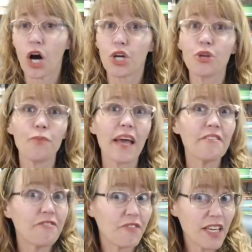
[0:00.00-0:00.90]
You may
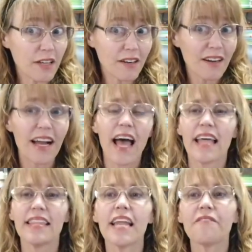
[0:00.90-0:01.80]
fear
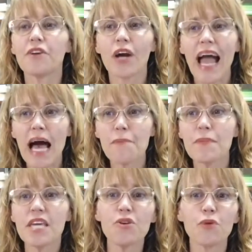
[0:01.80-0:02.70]
that if you're
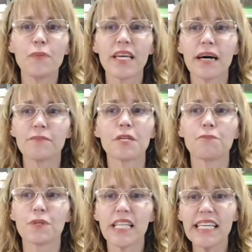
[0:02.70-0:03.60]
happy, you'll become
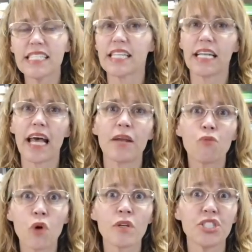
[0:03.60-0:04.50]
complacent and
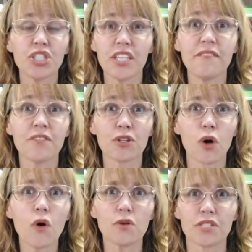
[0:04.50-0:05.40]
won't achieve your
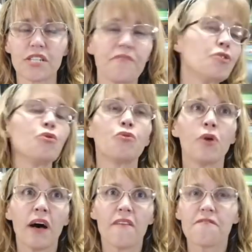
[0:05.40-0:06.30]
goals. If you
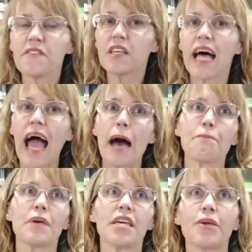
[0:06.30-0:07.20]
feel
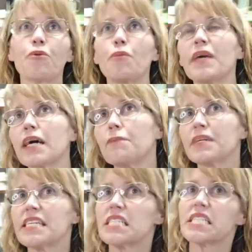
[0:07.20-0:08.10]
happy, you will become
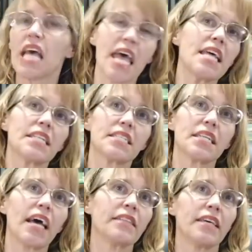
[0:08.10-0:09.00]
content,
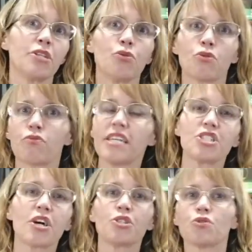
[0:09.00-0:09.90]
and then you'll
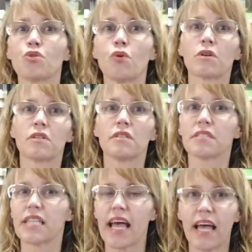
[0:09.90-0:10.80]
rest on your
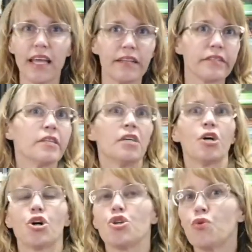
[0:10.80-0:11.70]
laurels and
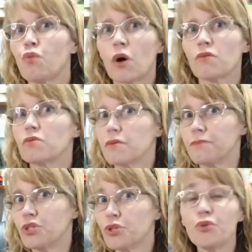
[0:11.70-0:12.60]
you
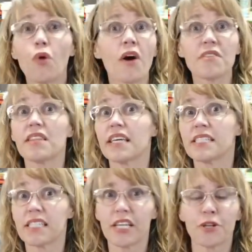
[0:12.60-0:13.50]
won't do all the
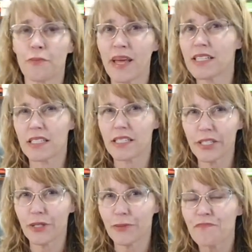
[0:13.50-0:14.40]
things that you're meant to
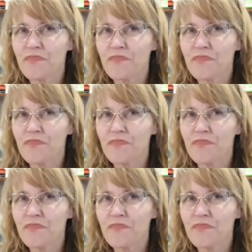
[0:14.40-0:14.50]
do.